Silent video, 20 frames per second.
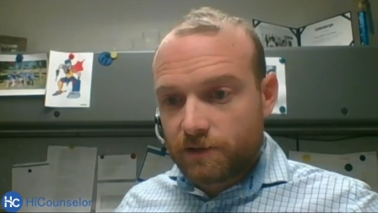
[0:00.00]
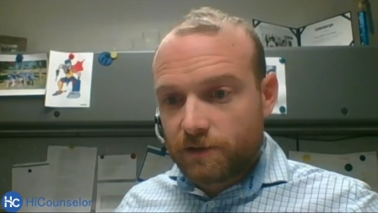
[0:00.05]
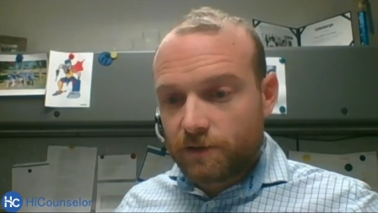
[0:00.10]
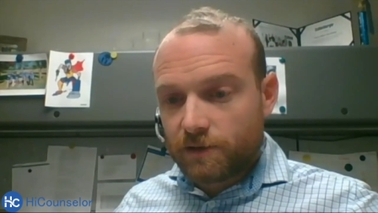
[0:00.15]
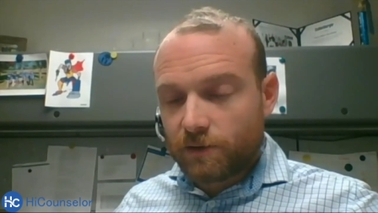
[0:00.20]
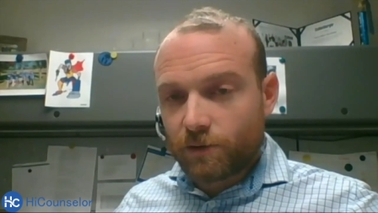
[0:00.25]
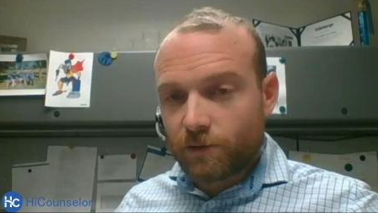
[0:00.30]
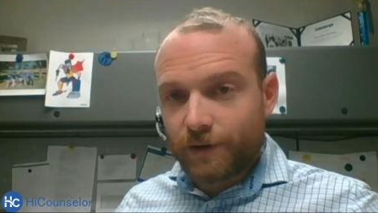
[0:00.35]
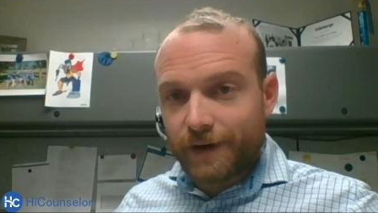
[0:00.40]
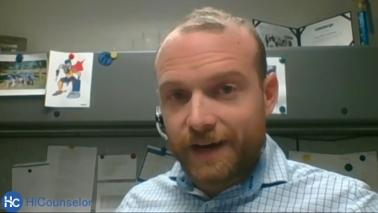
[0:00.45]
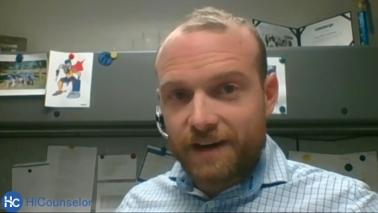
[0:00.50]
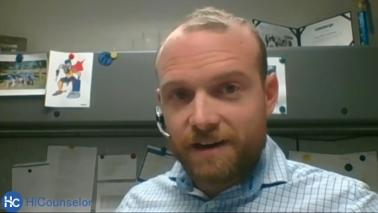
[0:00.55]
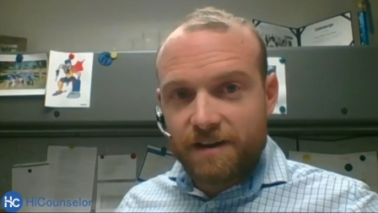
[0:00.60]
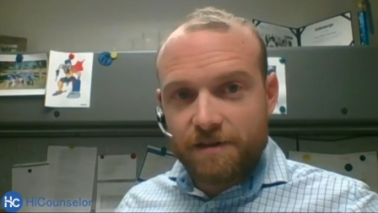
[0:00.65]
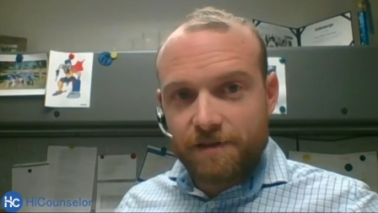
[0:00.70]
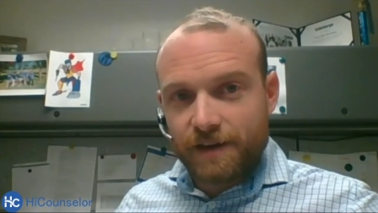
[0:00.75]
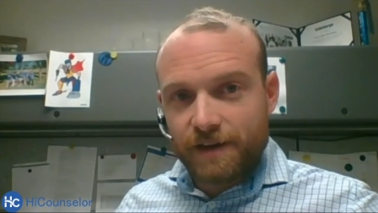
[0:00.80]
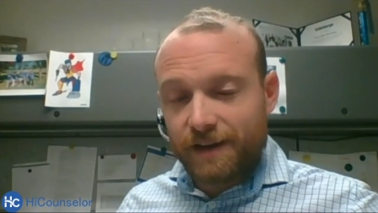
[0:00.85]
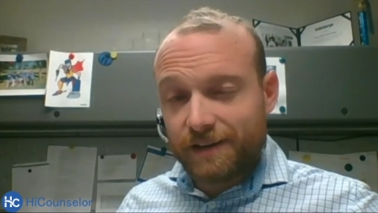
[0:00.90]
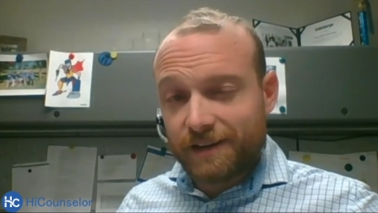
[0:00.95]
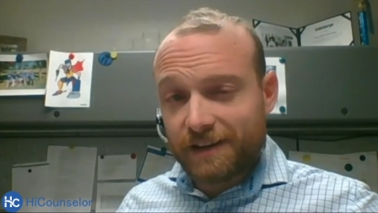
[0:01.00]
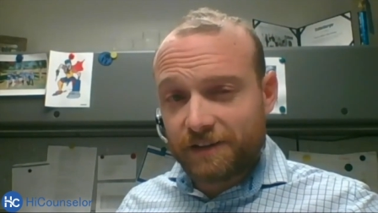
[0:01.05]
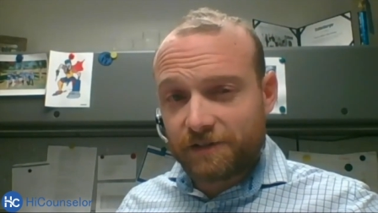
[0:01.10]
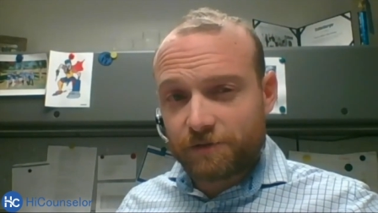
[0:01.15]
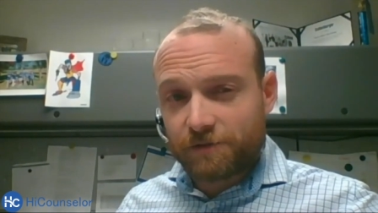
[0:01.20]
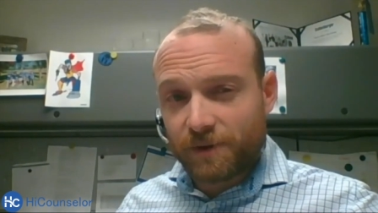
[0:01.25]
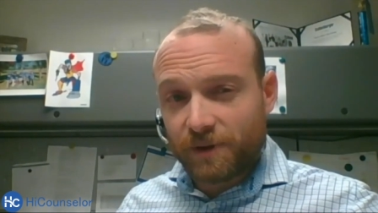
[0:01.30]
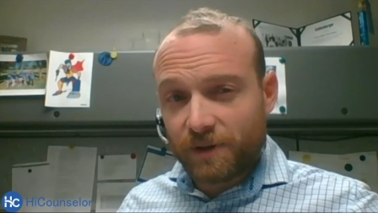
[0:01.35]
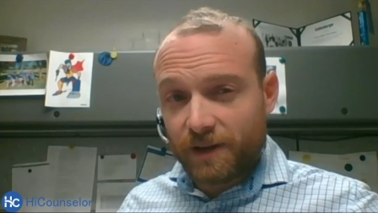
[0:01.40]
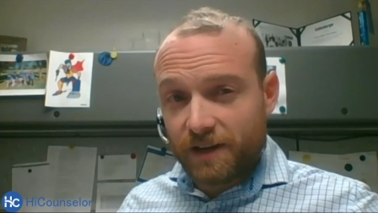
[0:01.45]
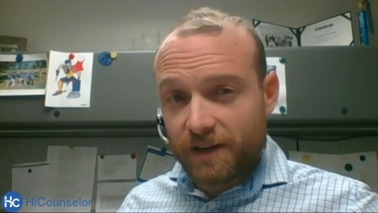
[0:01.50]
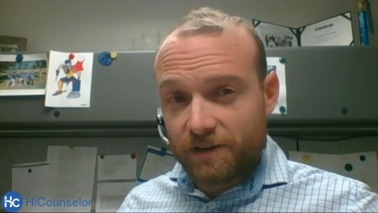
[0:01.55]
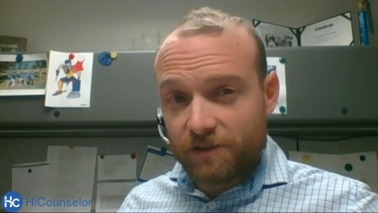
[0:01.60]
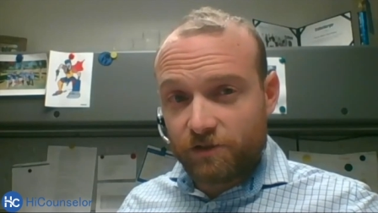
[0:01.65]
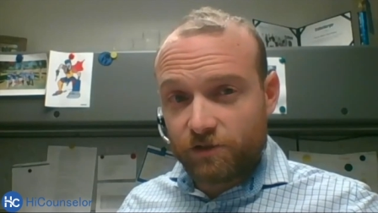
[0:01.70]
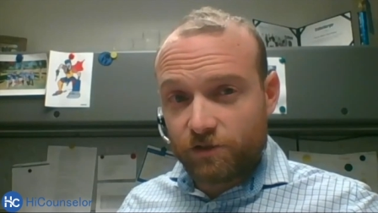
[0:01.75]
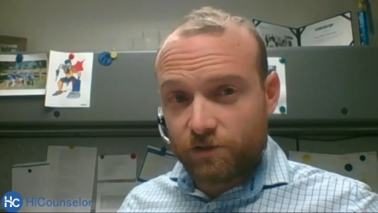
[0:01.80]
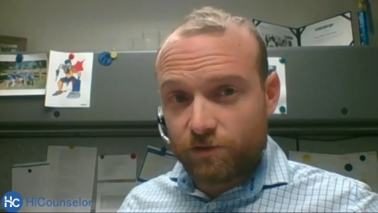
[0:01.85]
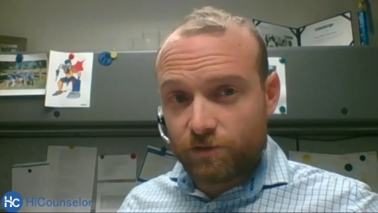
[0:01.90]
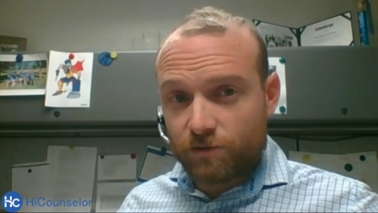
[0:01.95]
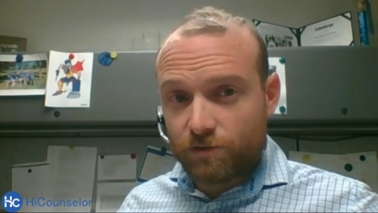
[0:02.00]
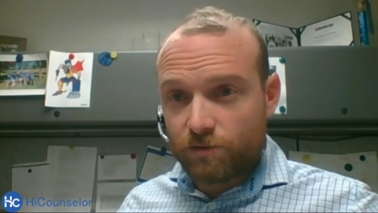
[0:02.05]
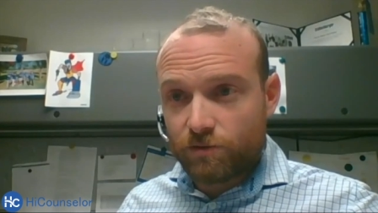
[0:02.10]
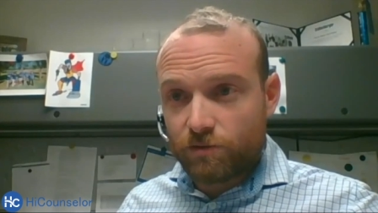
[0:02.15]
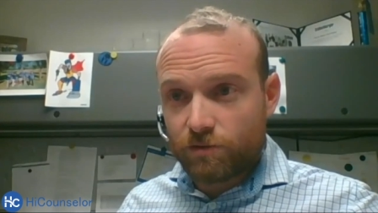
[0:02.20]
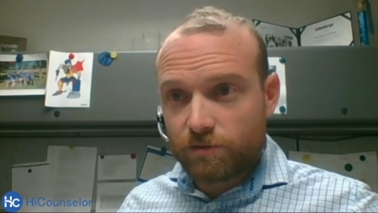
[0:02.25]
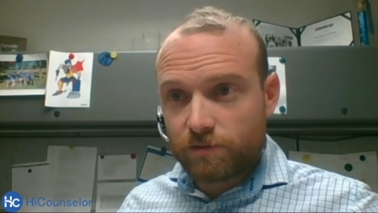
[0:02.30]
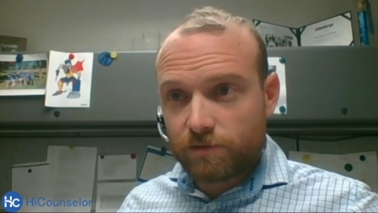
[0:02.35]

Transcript: or anything that's related to